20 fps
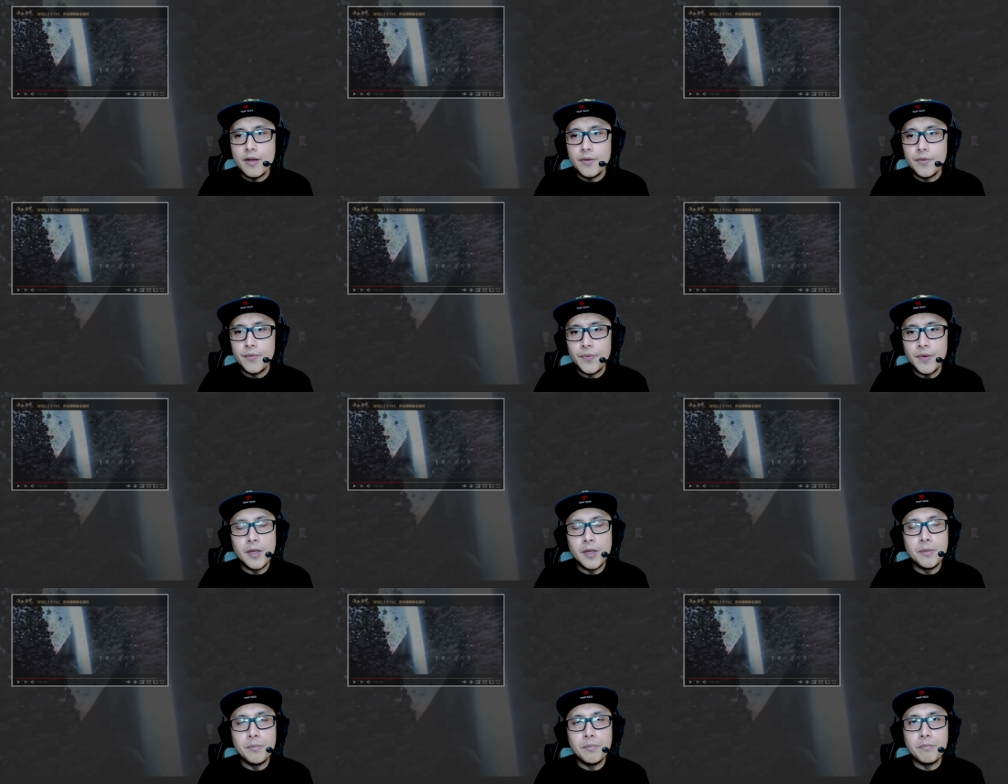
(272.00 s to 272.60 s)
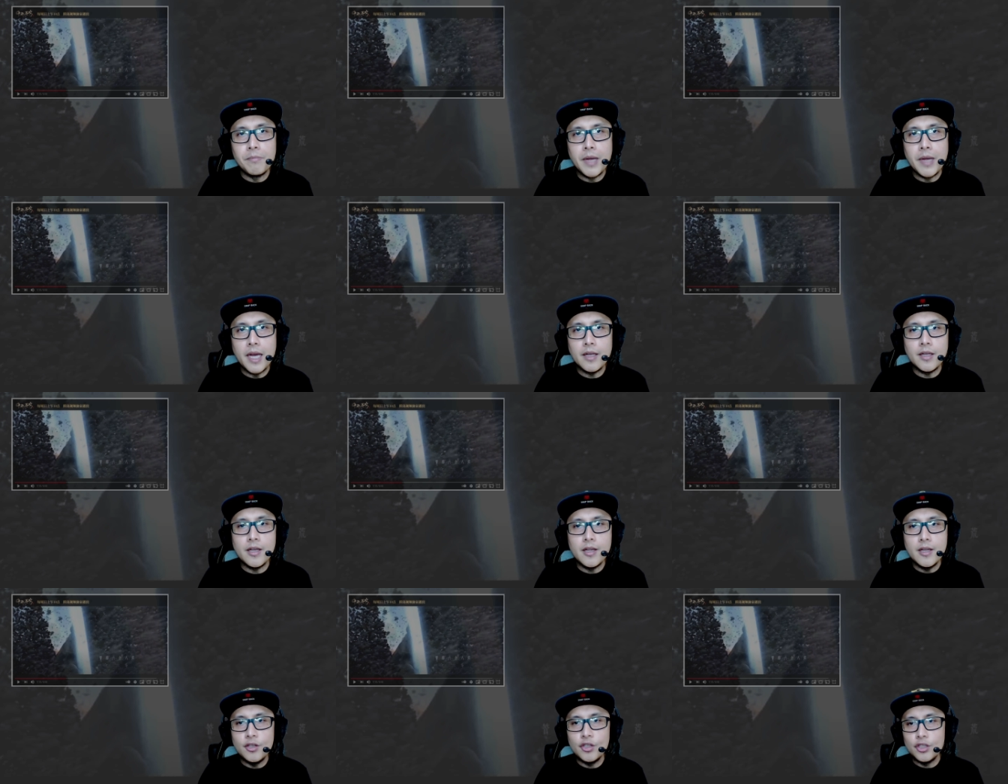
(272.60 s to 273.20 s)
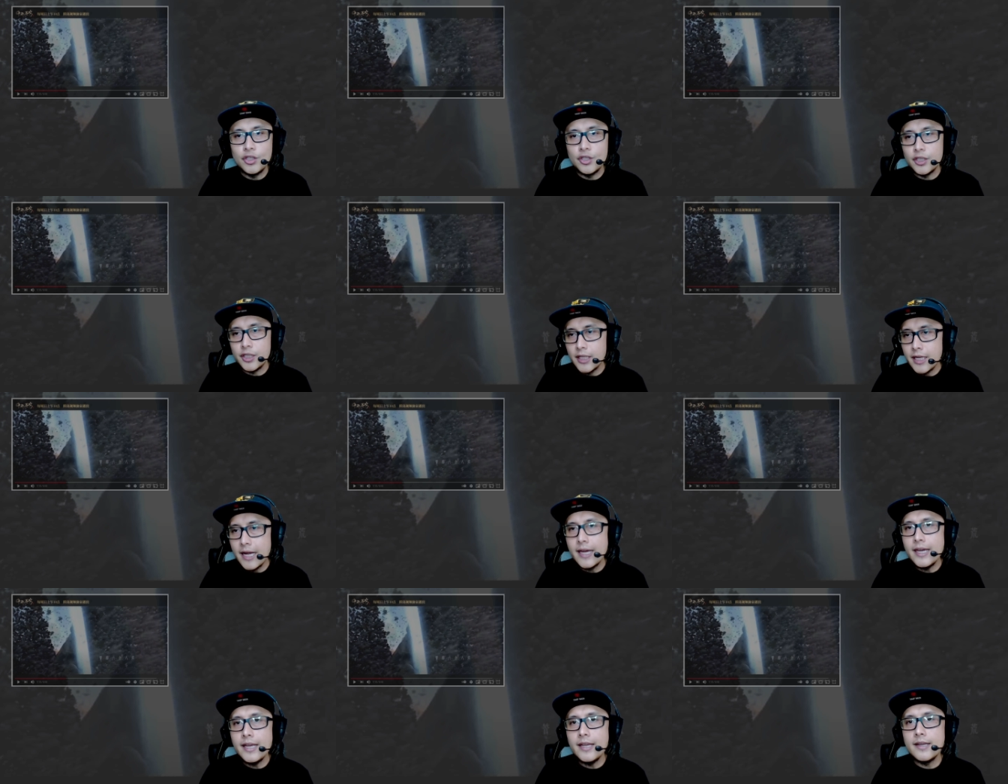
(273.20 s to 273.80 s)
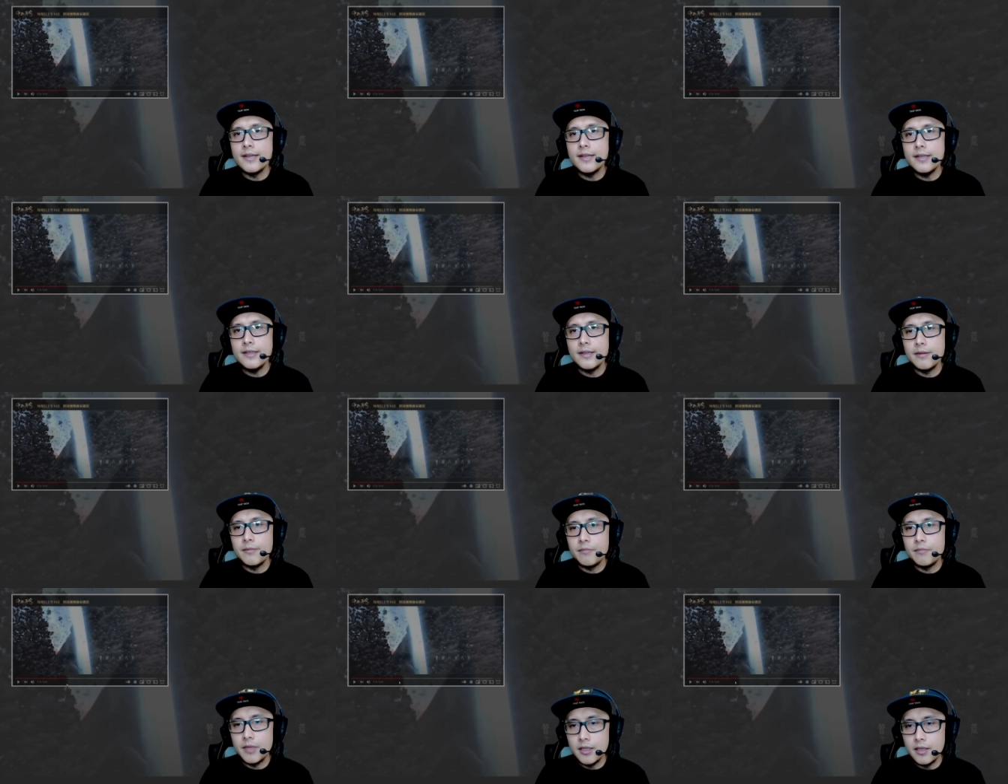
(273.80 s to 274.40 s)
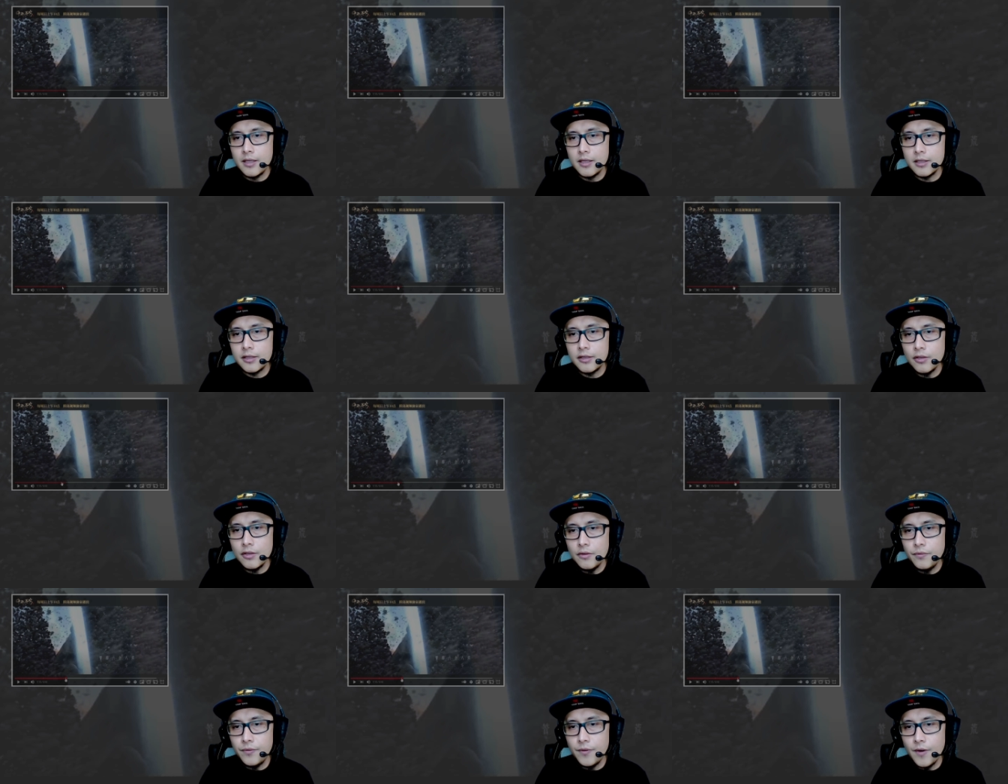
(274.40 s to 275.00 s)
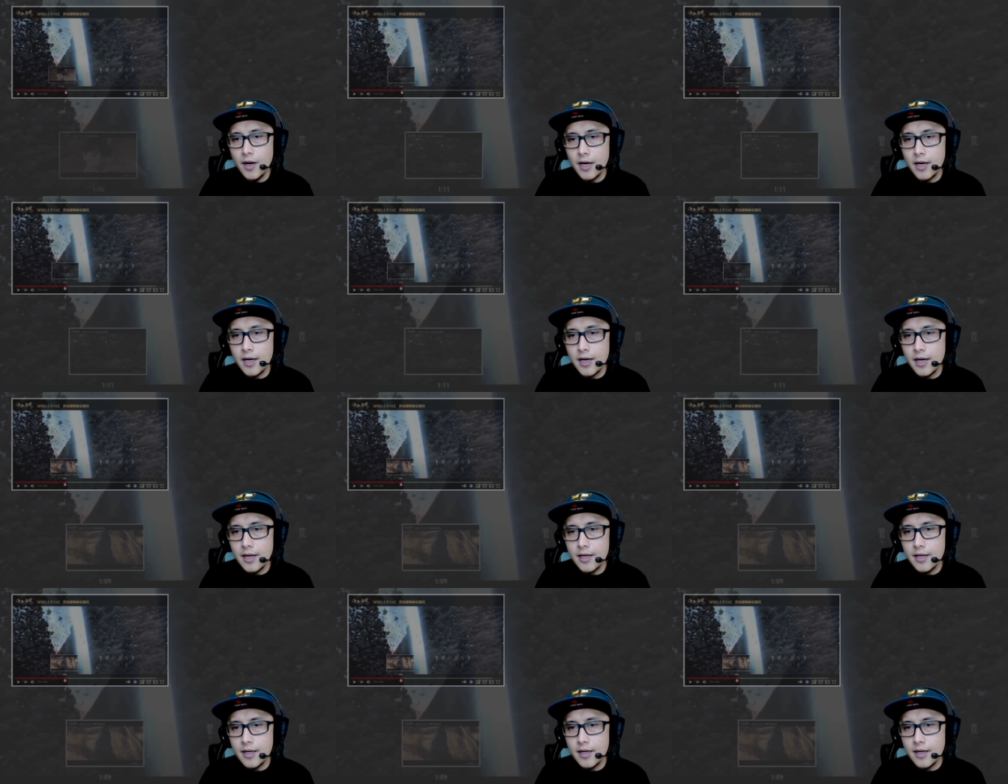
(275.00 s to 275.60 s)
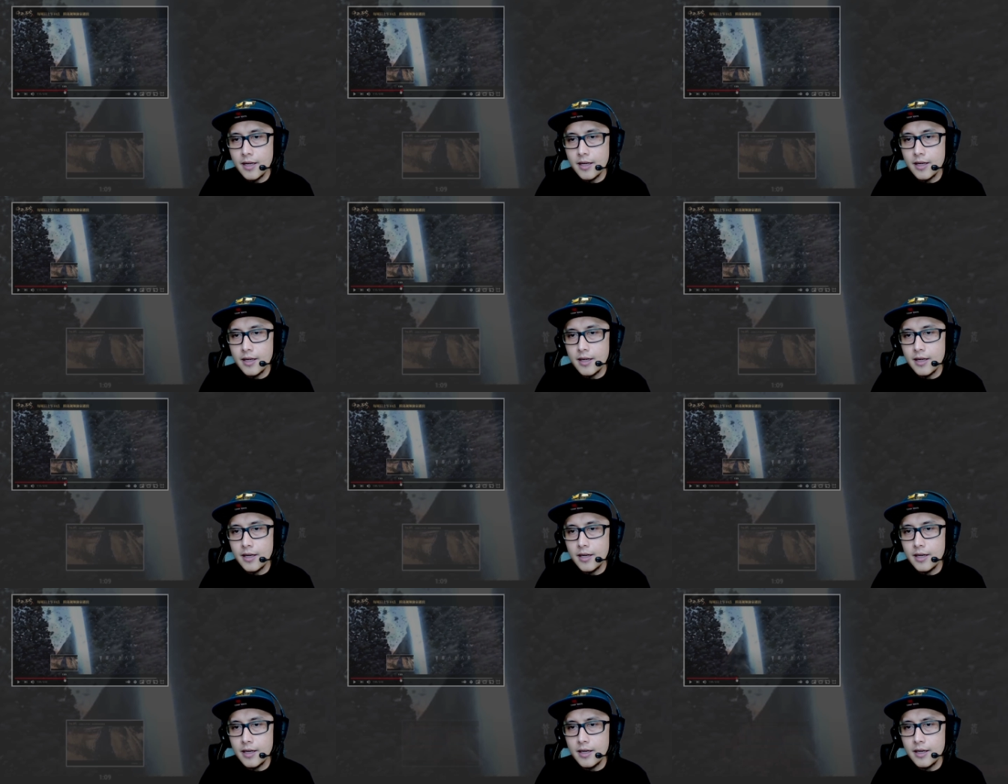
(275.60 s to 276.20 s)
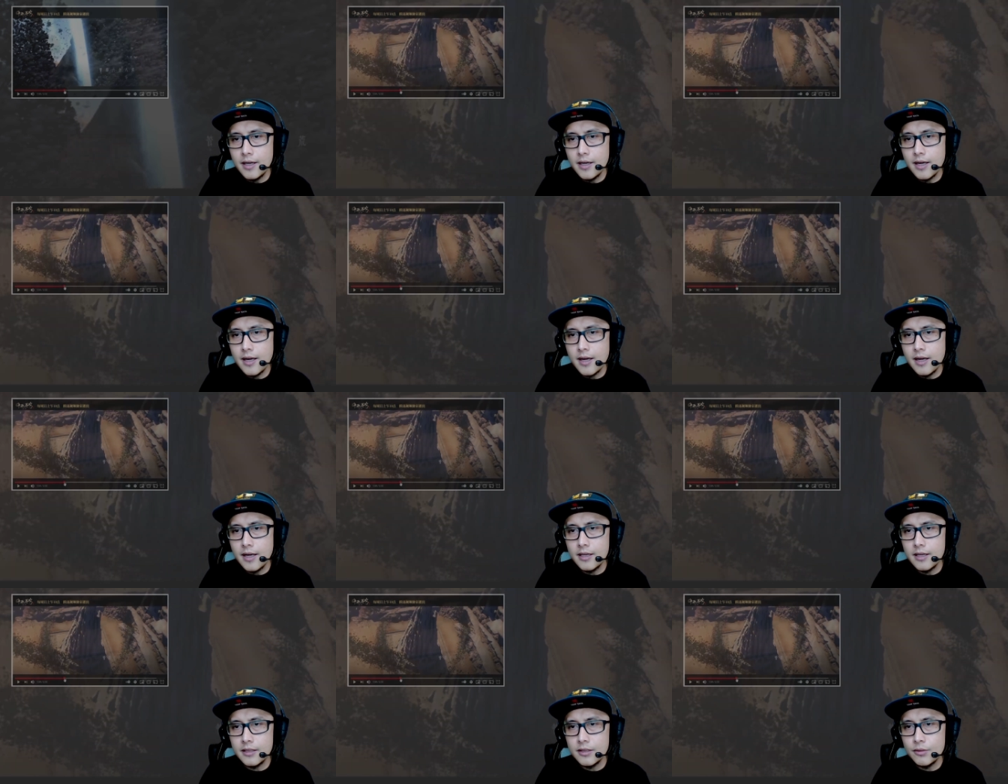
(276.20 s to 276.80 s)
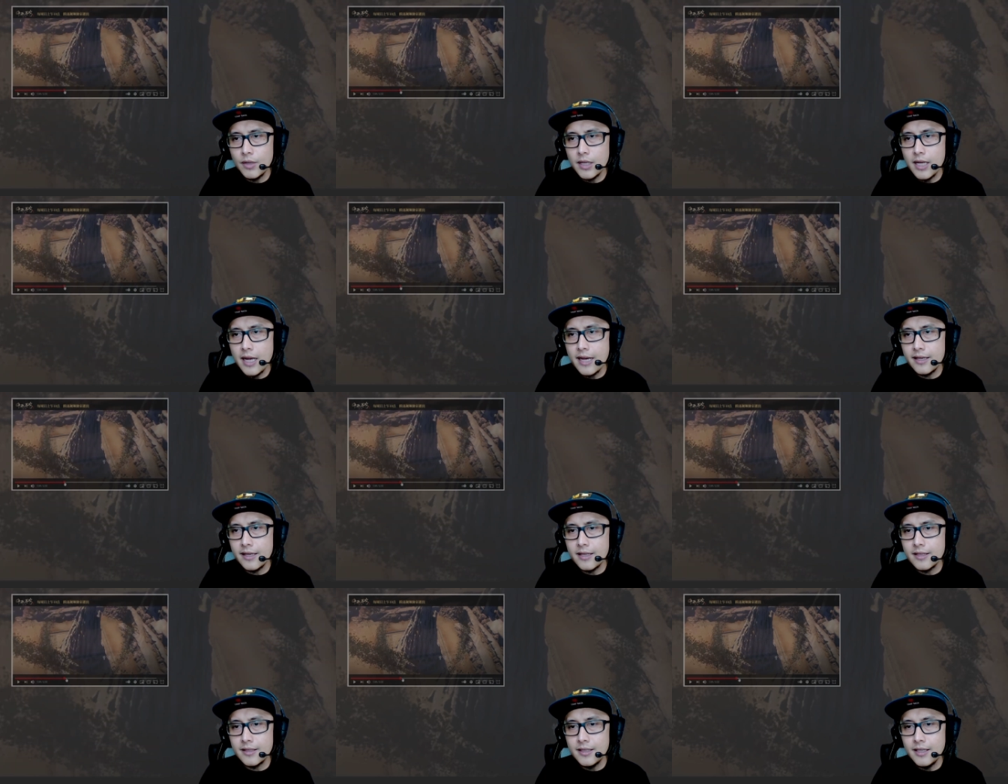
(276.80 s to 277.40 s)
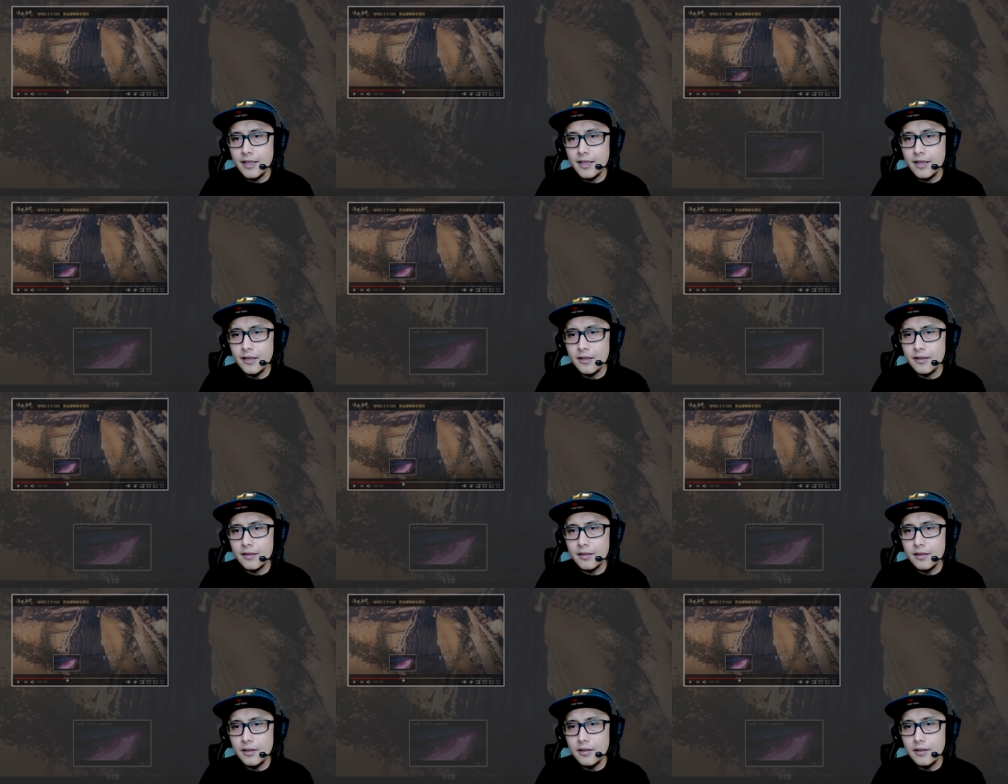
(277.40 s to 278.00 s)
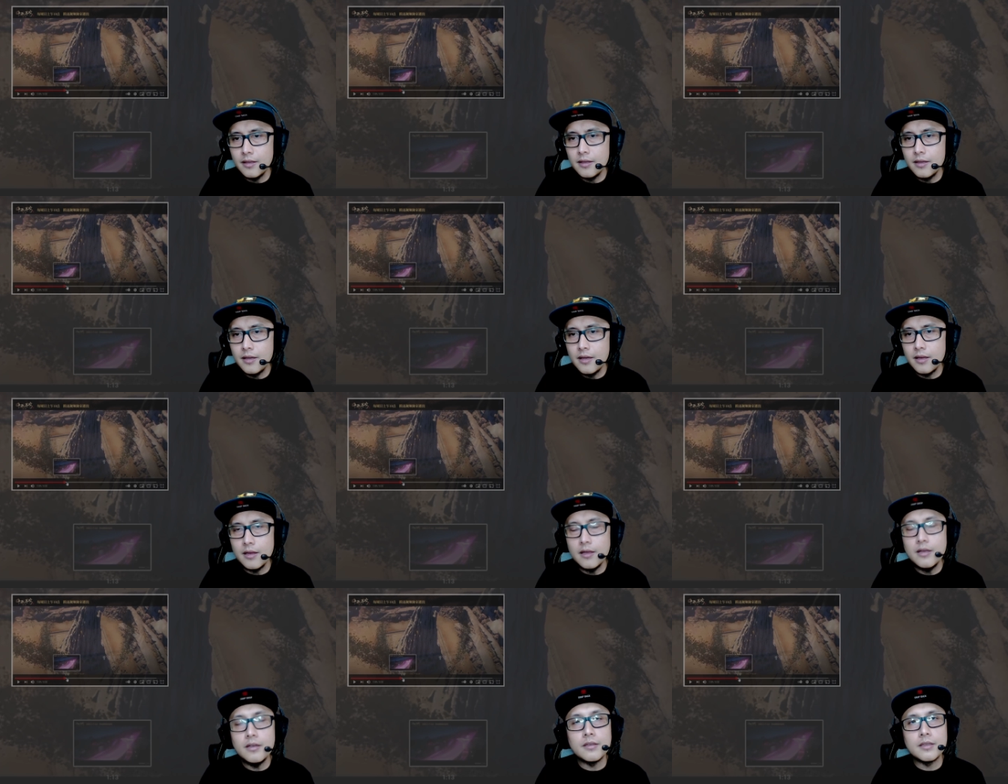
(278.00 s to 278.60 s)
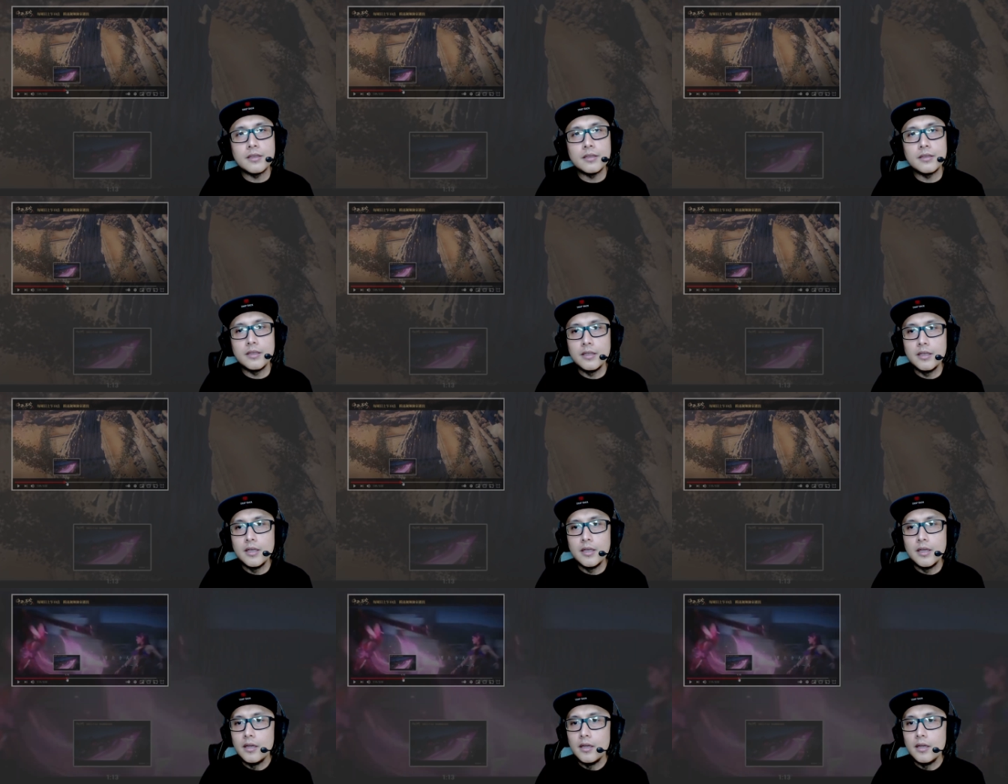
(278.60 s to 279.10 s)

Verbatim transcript: film made in China, but the, so far, uh, what I can see here, it looks,